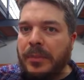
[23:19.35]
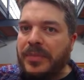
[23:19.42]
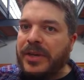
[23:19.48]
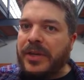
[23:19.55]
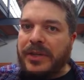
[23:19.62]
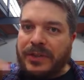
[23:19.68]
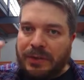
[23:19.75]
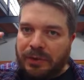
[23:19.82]

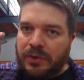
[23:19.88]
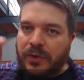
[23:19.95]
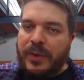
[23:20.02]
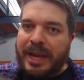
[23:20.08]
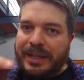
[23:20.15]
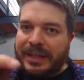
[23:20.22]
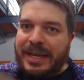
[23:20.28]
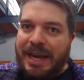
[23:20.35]
because you're
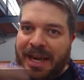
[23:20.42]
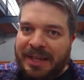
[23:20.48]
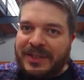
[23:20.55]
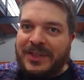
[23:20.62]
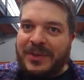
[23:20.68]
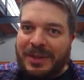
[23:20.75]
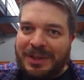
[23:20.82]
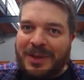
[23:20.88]
directly
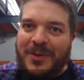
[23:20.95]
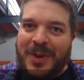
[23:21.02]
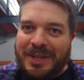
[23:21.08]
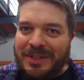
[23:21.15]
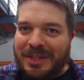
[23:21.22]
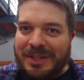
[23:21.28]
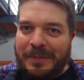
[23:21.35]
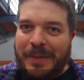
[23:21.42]
answering the
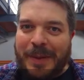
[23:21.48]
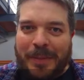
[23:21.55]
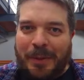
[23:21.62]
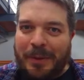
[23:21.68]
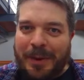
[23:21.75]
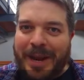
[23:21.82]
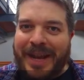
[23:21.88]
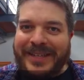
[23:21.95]
question that
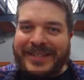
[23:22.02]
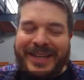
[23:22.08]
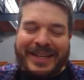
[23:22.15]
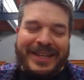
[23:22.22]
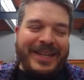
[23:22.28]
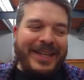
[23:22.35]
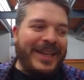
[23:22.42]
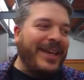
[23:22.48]
people are asking.